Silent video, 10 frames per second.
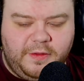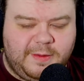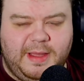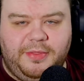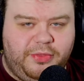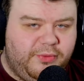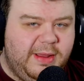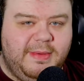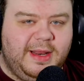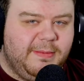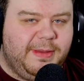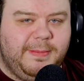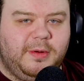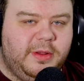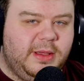There's about 3 million
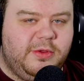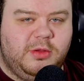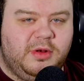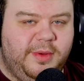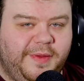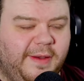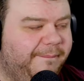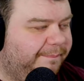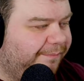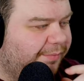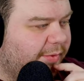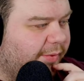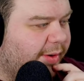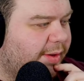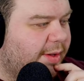people on YouTube doing that,
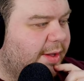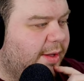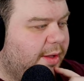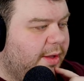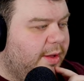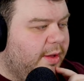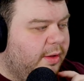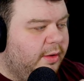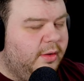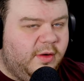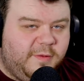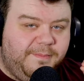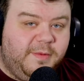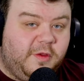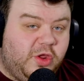right? There's,
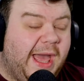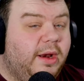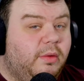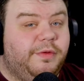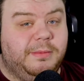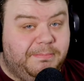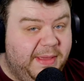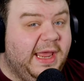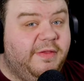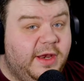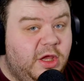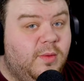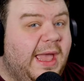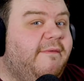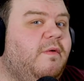there's channels bigger than you
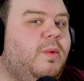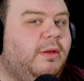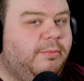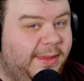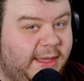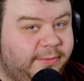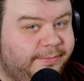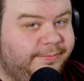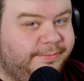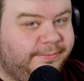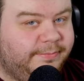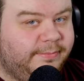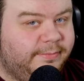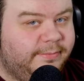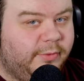ever will be,
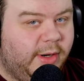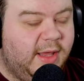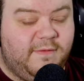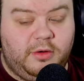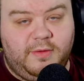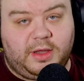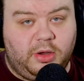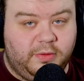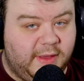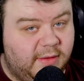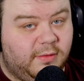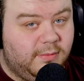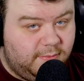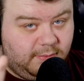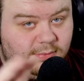right? If you do that content,
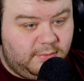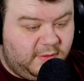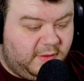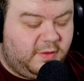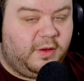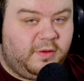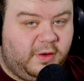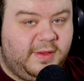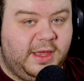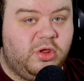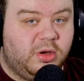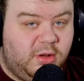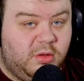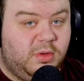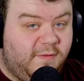there's a citation.
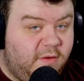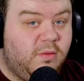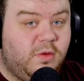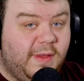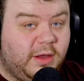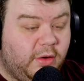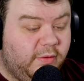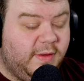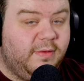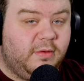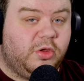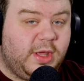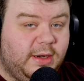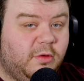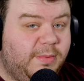You, if you do that content, there are
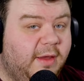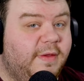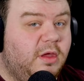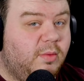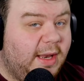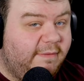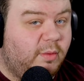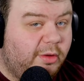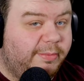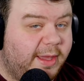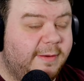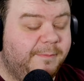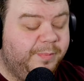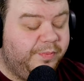channels bigger than you will ever will be